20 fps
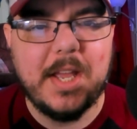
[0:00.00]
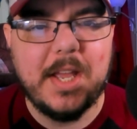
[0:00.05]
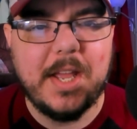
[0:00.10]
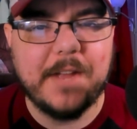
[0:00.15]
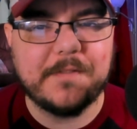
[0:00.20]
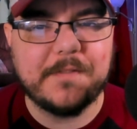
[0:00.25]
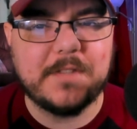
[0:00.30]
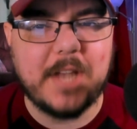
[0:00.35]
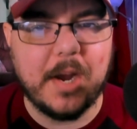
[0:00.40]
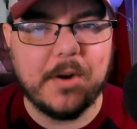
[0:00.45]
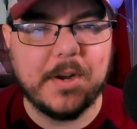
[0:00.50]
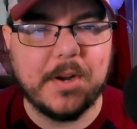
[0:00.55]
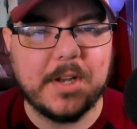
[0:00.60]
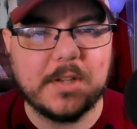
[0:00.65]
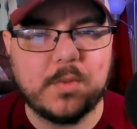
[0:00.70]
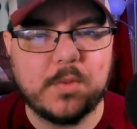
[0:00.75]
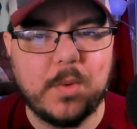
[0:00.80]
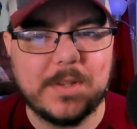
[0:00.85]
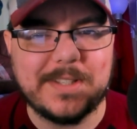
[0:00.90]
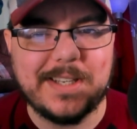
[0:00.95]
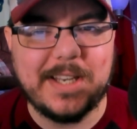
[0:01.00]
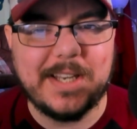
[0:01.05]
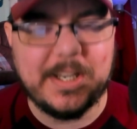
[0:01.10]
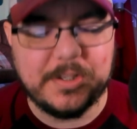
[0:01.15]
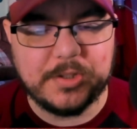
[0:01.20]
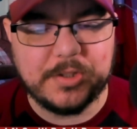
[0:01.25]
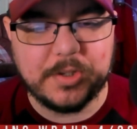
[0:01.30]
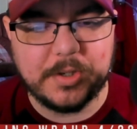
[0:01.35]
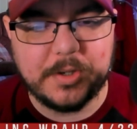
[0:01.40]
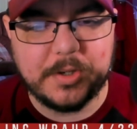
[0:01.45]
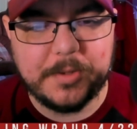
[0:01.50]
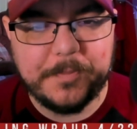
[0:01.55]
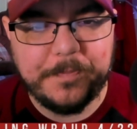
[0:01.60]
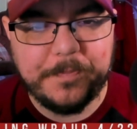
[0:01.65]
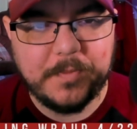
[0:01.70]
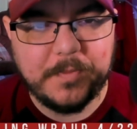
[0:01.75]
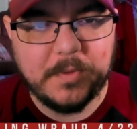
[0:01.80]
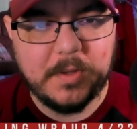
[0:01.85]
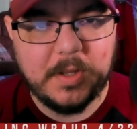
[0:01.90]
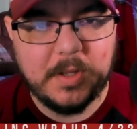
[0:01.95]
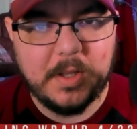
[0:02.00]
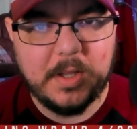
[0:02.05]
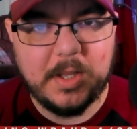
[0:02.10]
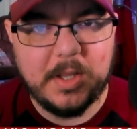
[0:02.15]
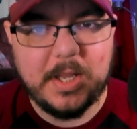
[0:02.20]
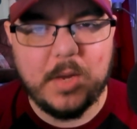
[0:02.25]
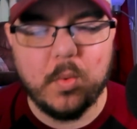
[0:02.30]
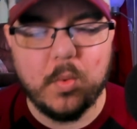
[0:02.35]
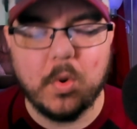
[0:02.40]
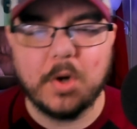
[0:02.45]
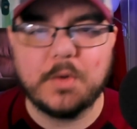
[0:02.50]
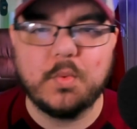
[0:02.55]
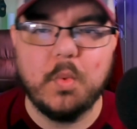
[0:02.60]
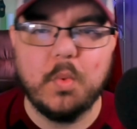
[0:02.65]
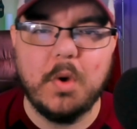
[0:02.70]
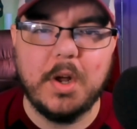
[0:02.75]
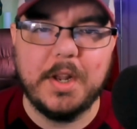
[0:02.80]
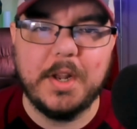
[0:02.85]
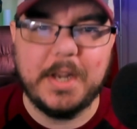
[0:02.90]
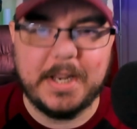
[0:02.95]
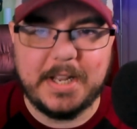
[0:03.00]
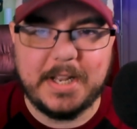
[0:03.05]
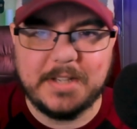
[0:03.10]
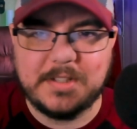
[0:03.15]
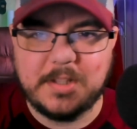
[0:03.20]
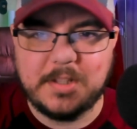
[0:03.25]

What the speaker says: if Darius wasn't injured? He worked one against the